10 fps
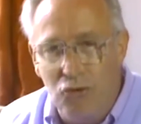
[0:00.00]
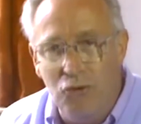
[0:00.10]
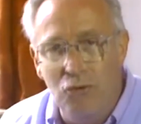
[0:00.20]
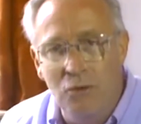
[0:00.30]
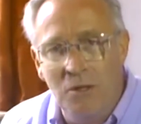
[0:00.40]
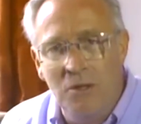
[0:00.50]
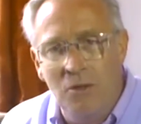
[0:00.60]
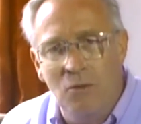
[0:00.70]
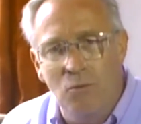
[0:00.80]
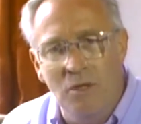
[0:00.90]
to do
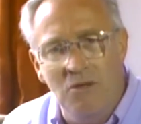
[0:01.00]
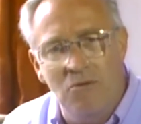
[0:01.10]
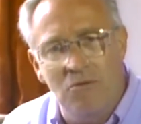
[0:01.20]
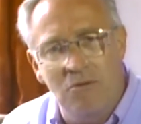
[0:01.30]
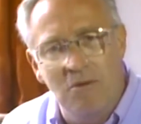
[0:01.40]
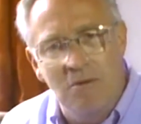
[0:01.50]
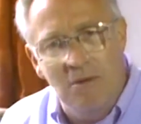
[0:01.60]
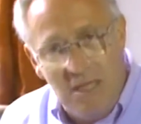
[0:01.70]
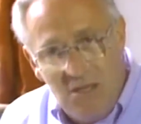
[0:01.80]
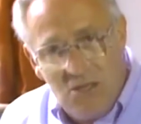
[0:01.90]
with
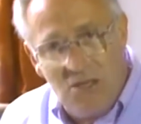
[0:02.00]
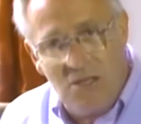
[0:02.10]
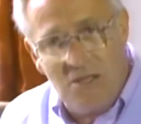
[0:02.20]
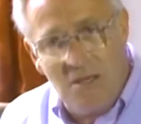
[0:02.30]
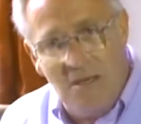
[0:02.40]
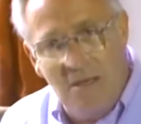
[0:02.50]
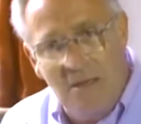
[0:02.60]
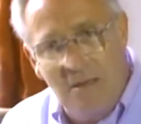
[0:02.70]
this?